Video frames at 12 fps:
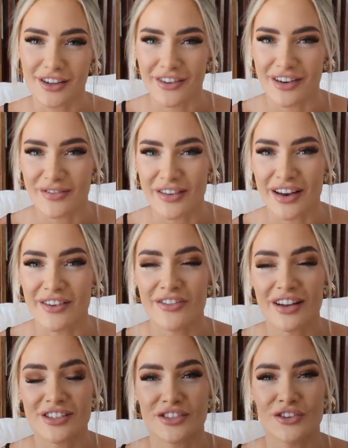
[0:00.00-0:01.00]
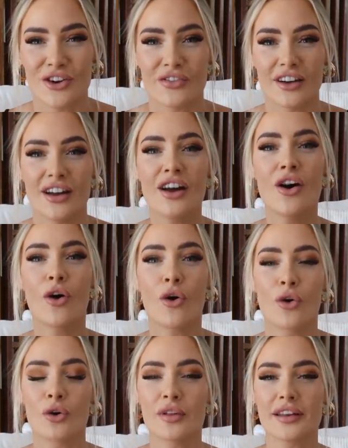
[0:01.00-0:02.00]
is going to be a Fashion Nova
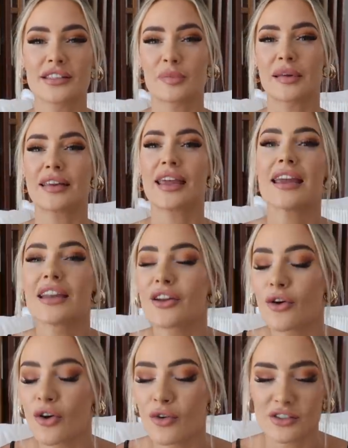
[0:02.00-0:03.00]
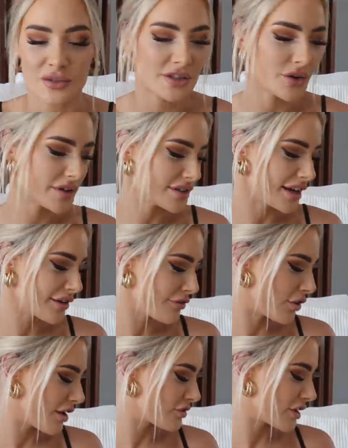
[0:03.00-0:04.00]
haul. It is a bikini haul, which I'm so
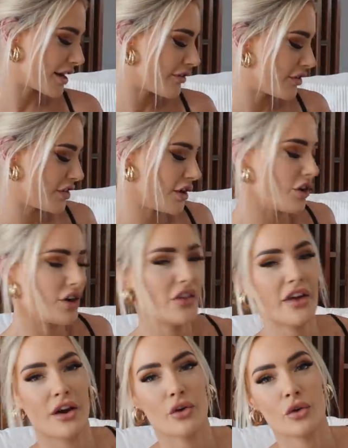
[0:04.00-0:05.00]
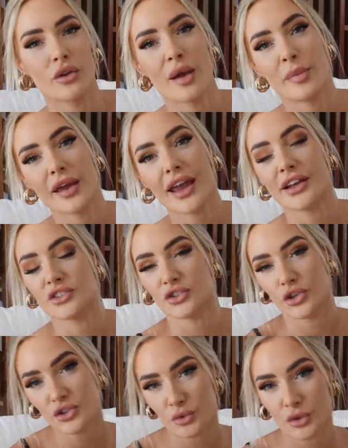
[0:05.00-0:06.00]
excited for. I've tried everything on and they're all epic as
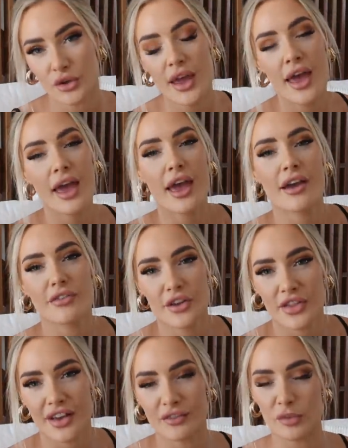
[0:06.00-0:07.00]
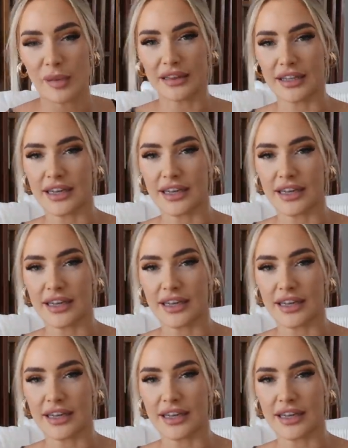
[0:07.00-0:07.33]
usual. Everything will be